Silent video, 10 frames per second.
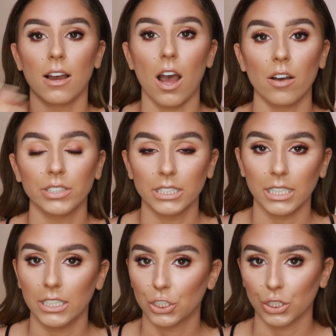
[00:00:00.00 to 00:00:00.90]

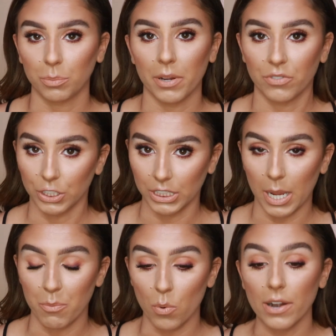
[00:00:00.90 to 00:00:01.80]
obviously it's just my first
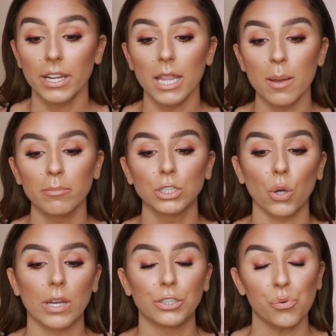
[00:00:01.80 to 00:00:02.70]
time wearing them,
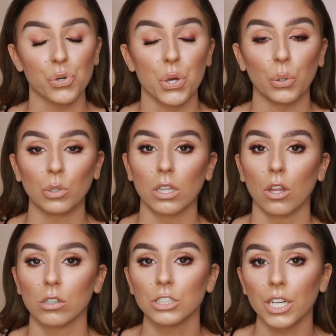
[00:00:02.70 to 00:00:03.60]
so I don't know the
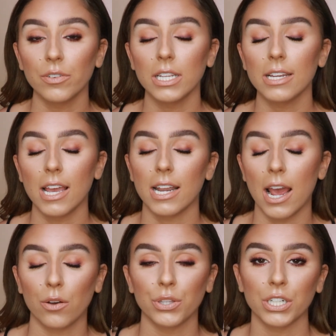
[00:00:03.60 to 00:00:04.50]
longevity and
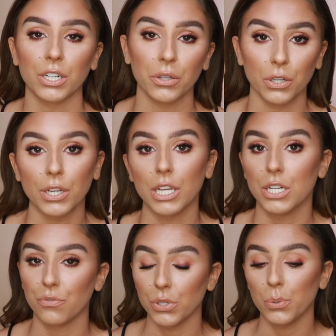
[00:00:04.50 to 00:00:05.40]
how they're going to look
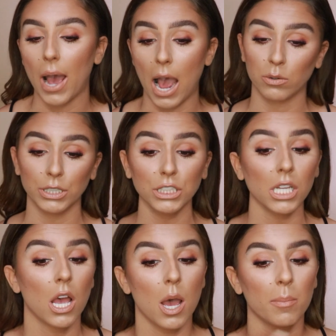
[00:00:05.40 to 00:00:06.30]
in a few hours.
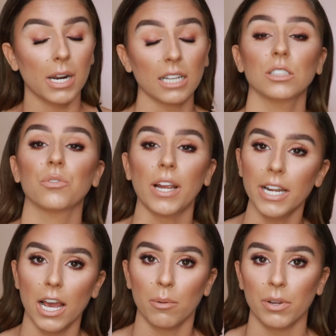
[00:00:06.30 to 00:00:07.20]
But as of
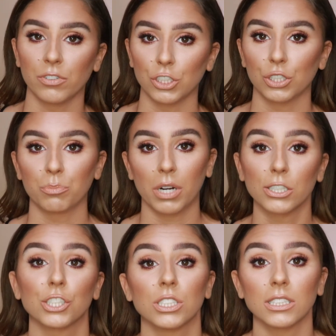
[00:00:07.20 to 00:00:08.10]
right now, my first
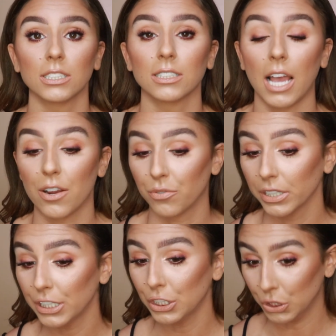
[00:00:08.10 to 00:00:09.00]
impressions is I
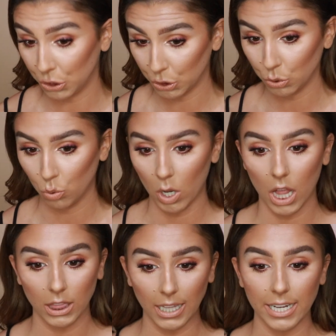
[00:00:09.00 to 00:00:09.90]
really do
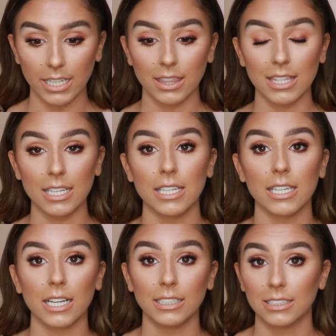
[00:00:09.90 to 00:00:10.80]
like
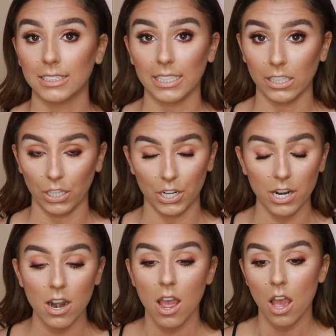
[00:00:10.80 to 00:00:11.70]
the concealer.